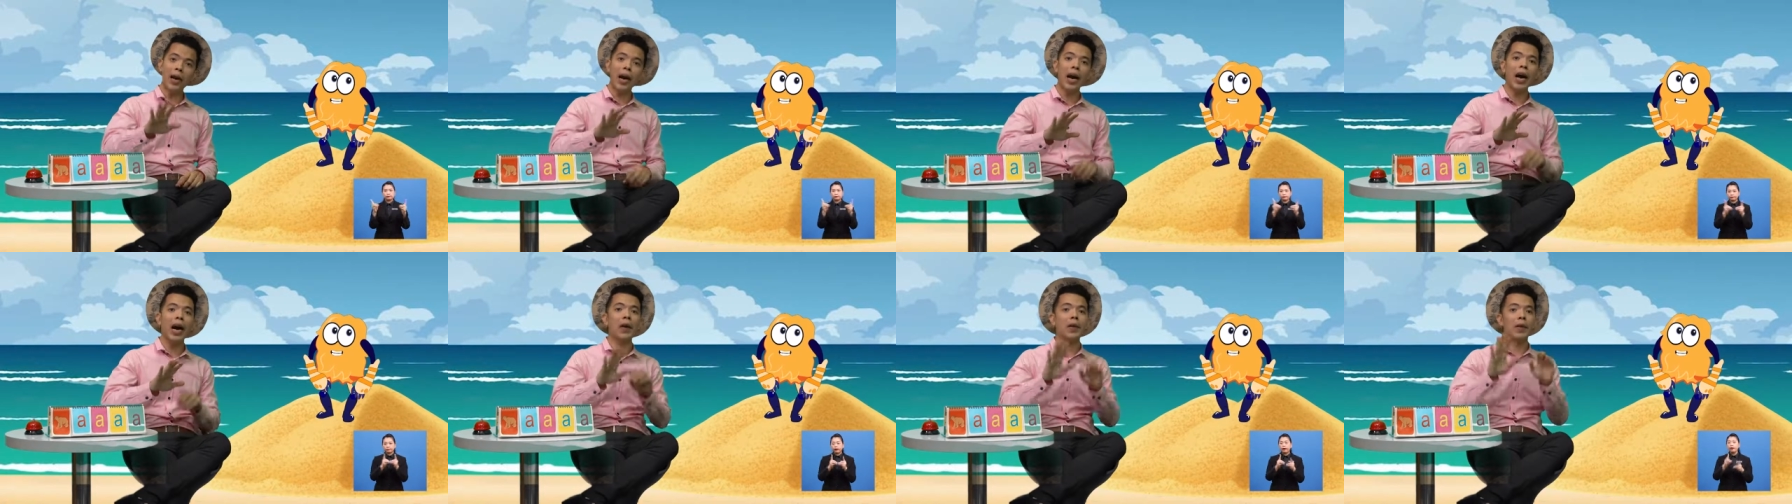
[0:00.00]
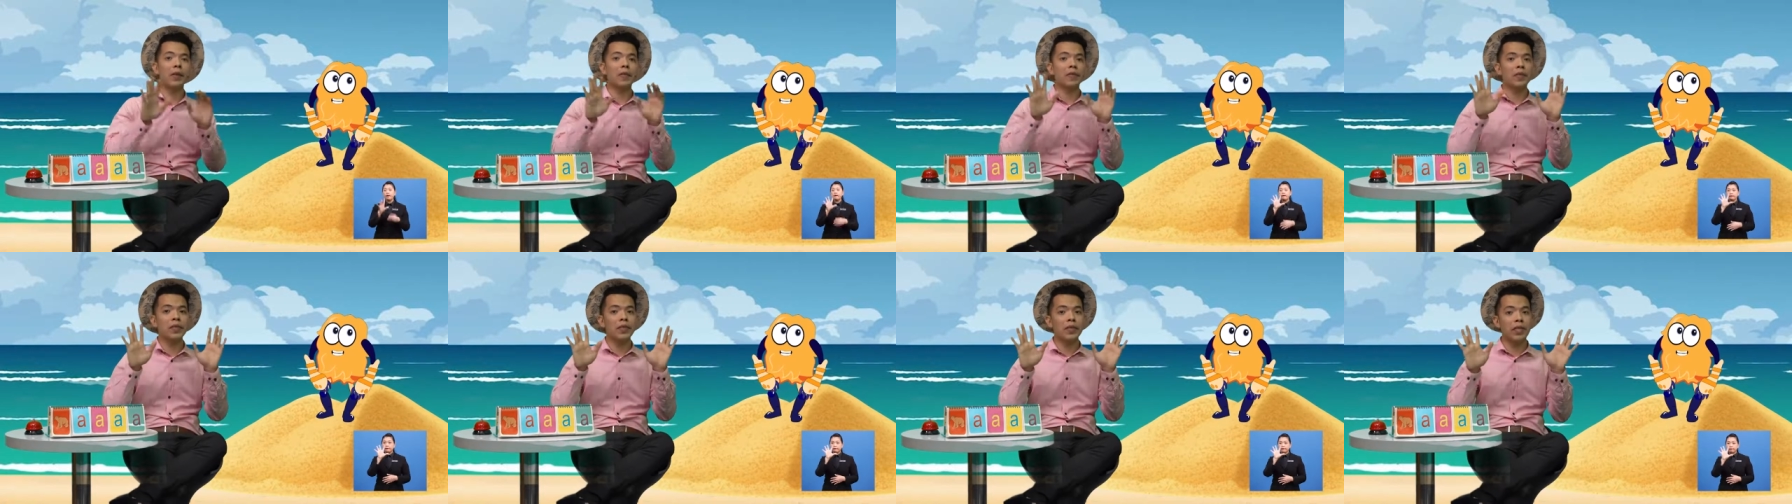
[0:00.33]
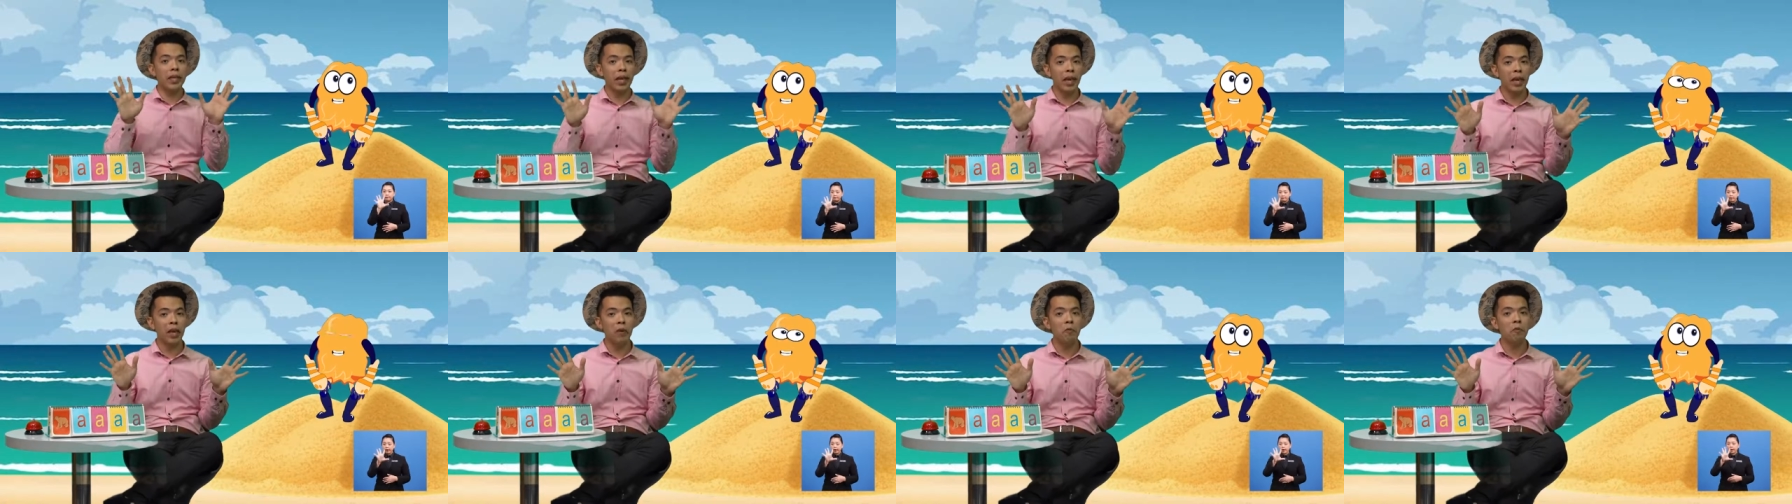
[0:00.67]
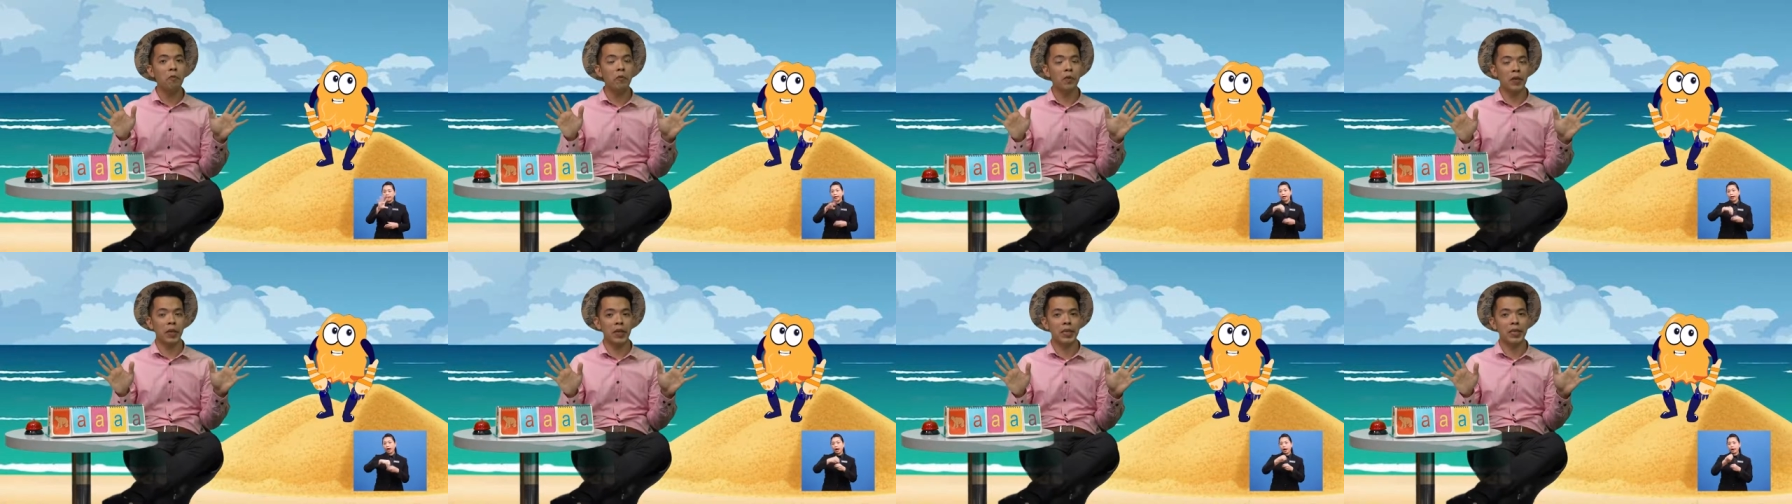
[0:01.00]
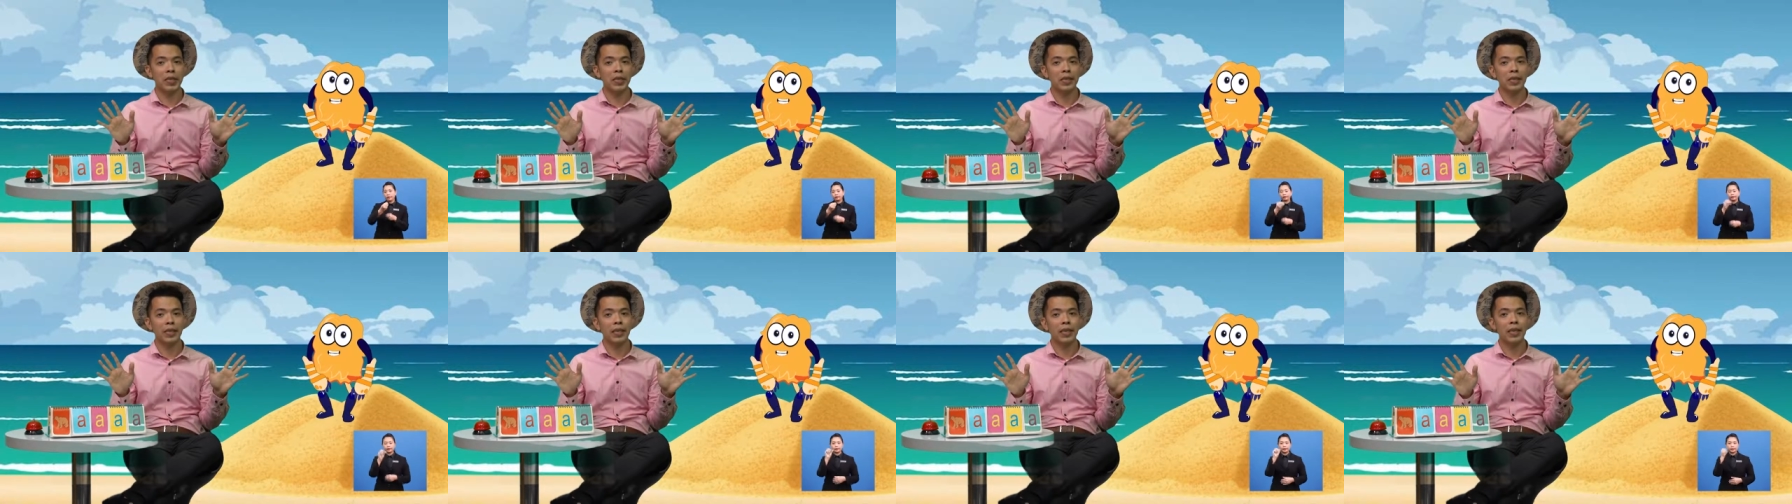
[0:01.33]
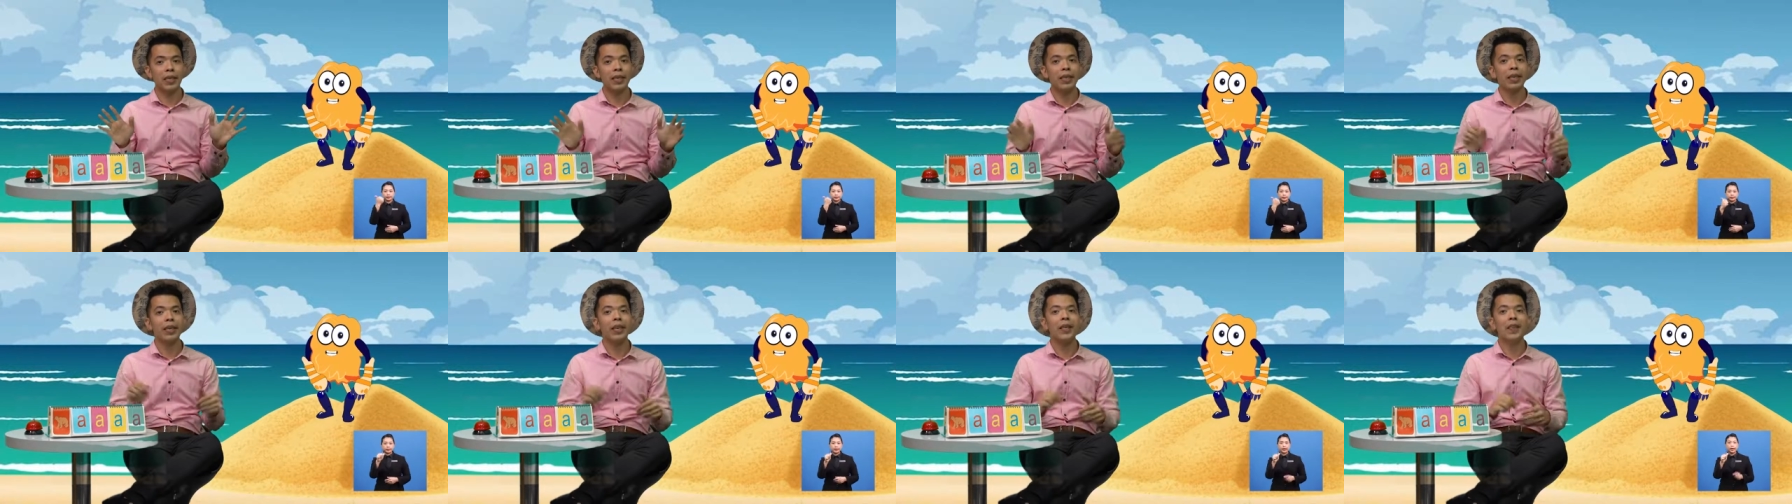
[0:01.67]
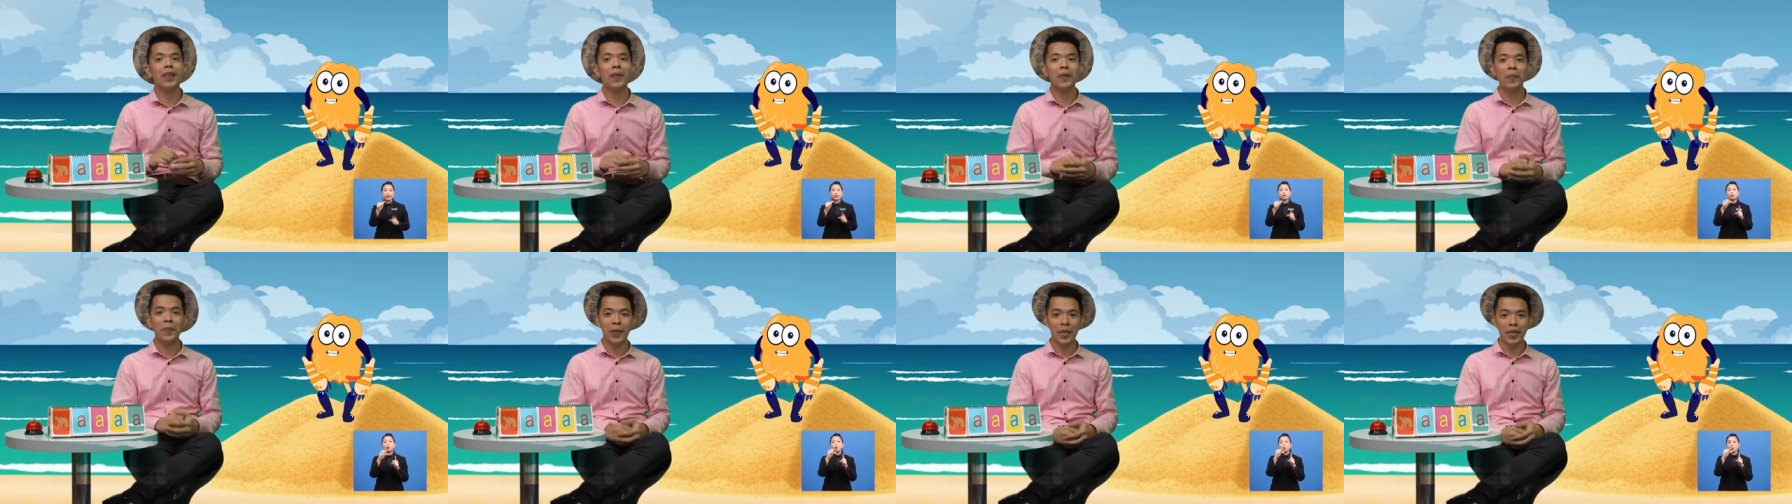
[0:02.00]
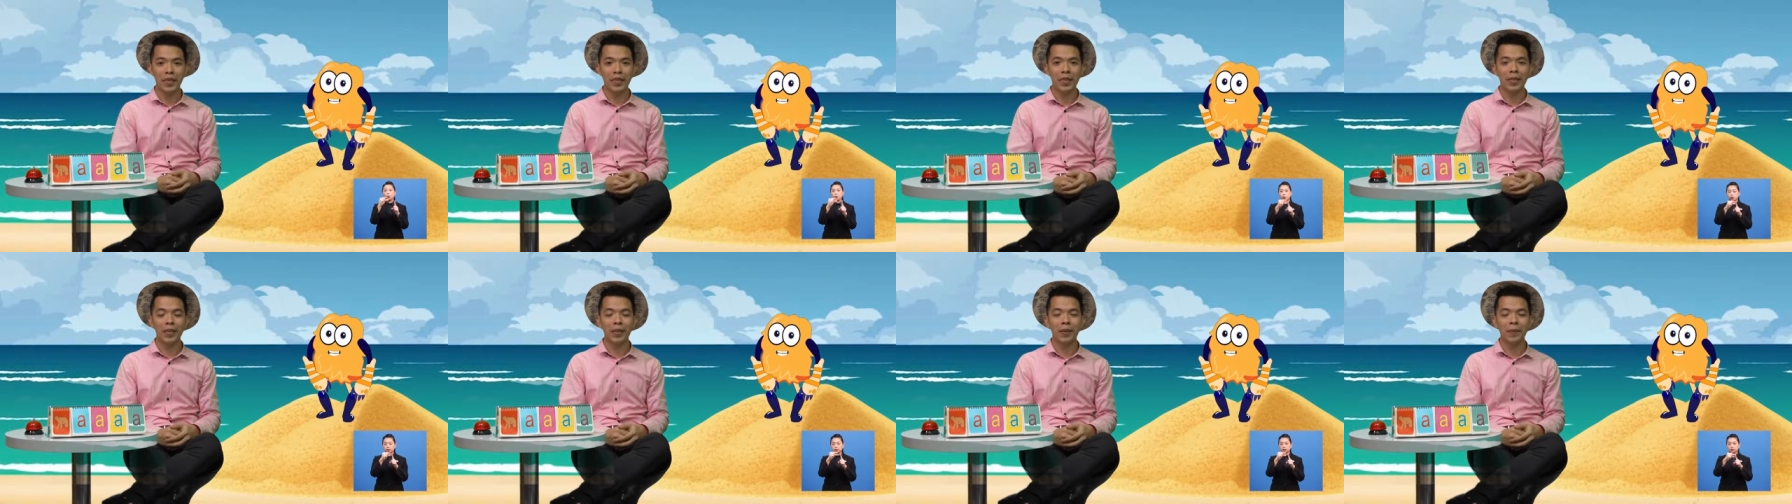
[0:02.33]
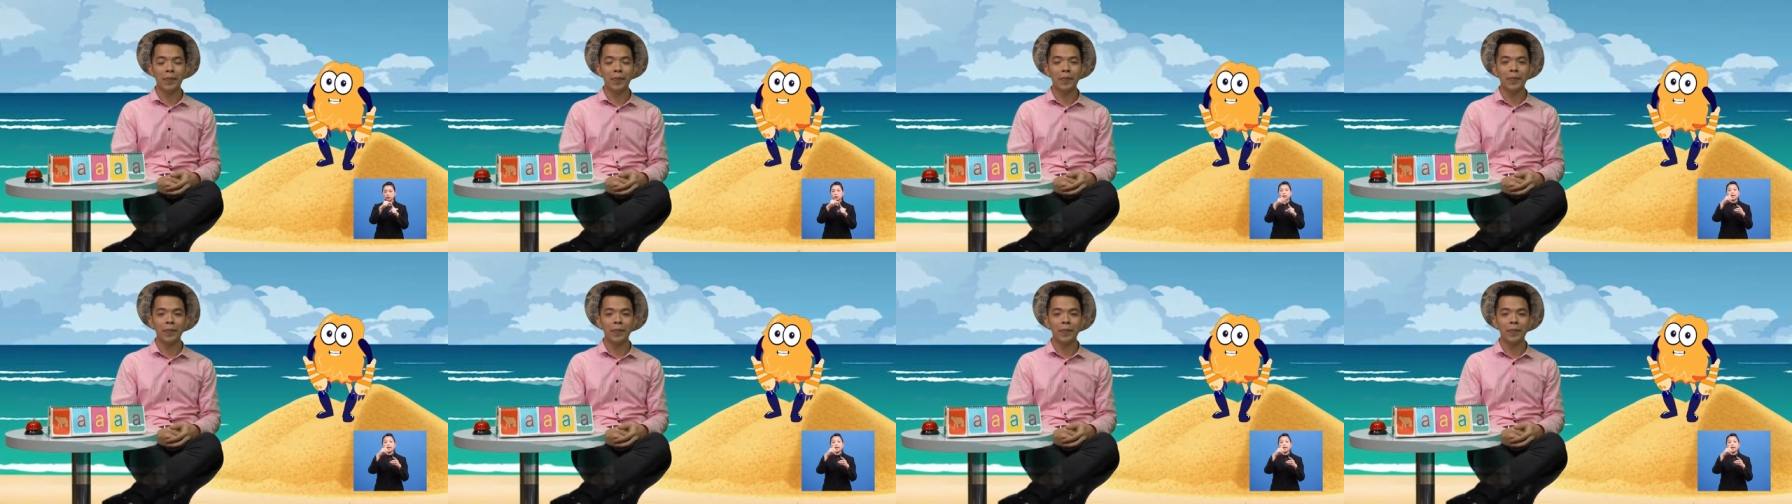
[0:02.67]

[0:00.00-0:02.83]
out of 10 words in the picture.